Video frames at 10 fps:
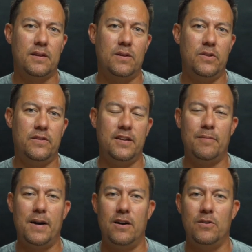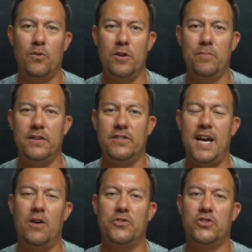When you think about what it means to
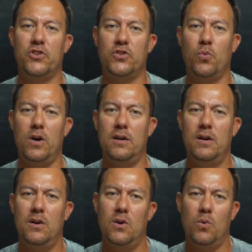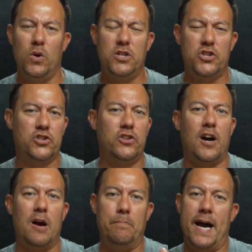how to church, what should
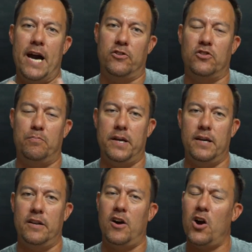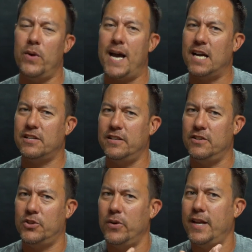our patterns be? And are we actually
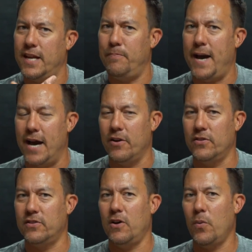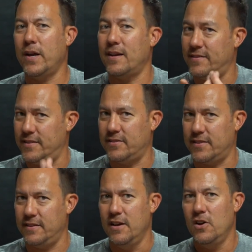doing any patterns? Are we
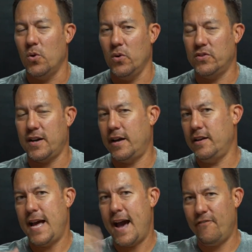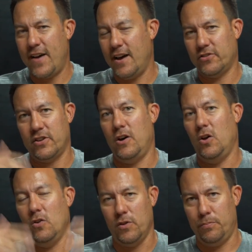consistent? Or is it kind of haphazard and
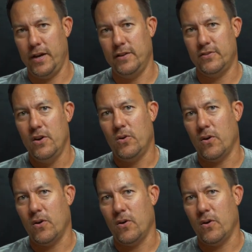all over the place?